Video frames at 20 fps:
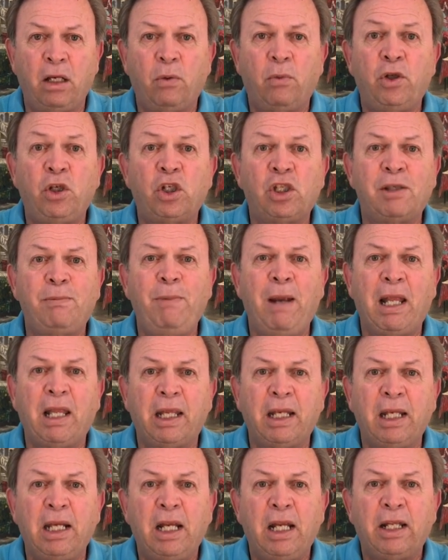When you smell
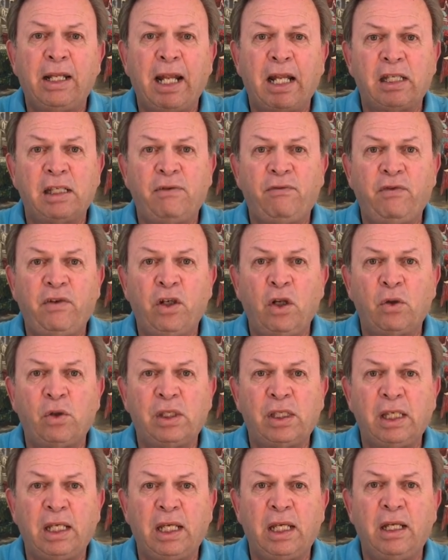it, that's a
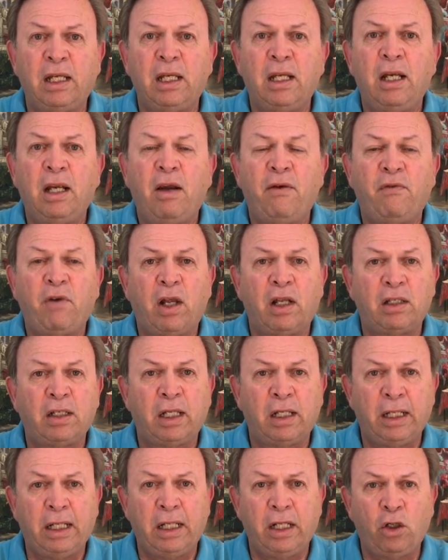VOC,
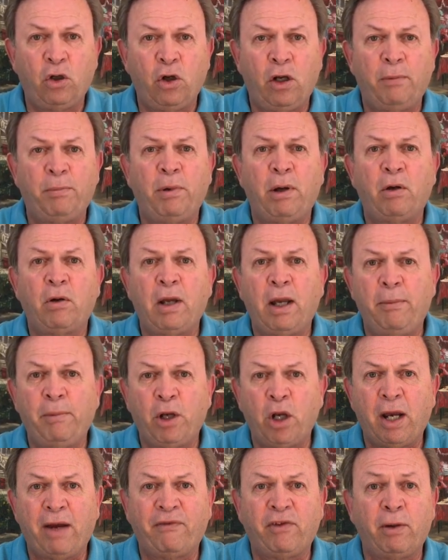volatile organic compound,
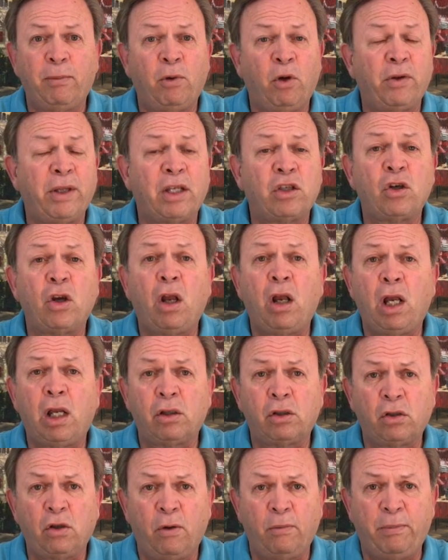coming off of the mold. That's
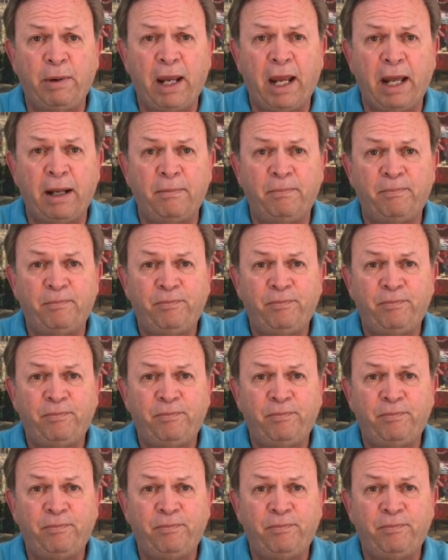also bad.